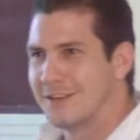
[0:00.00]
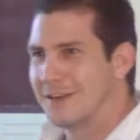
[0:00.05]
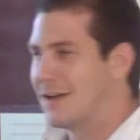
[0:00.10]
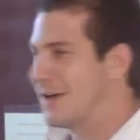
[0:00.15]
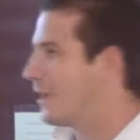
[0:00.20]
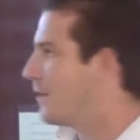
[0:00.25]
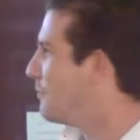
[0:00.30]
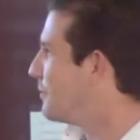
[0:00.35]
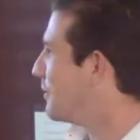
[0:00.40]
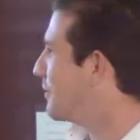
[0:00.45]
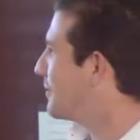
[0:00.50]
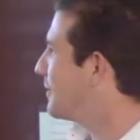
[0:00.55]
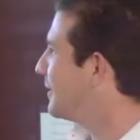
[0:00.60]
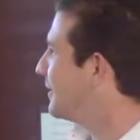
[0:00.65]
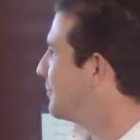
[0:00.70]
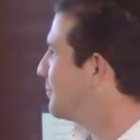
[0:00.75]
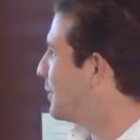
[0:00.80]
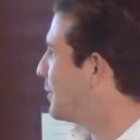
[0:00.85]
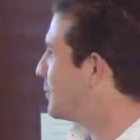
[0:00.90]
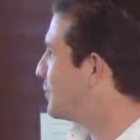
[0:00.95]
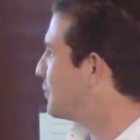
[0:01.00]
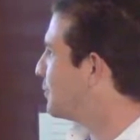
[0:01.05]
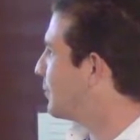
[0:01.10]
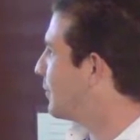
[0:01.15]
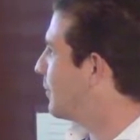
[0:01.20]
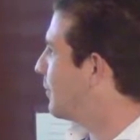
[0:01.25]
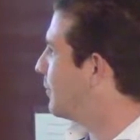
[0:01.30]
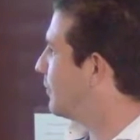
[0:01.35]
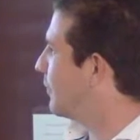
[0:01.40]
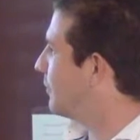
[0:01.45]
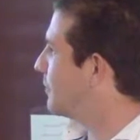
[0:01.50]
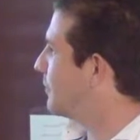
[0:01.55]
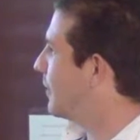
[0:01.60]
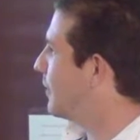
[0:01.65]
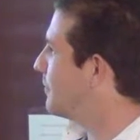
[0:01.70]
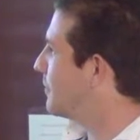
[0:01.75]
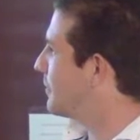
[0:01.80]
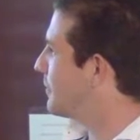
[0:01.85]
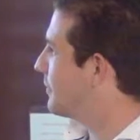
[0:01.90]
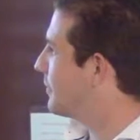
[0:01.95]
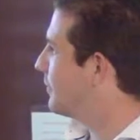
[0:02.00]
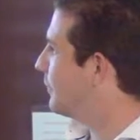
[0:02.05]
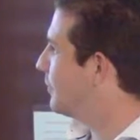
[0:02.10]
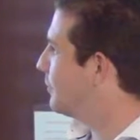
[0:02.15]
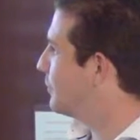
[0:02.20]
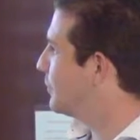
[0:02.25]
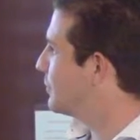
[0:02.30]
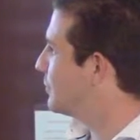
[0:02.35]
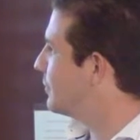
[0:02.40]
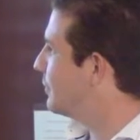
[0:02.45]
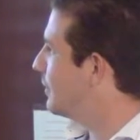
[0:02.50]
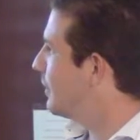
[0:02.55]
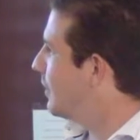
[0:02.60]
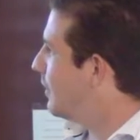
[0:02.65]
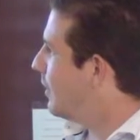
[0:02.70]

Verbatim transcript: and everything, measurement of everything almost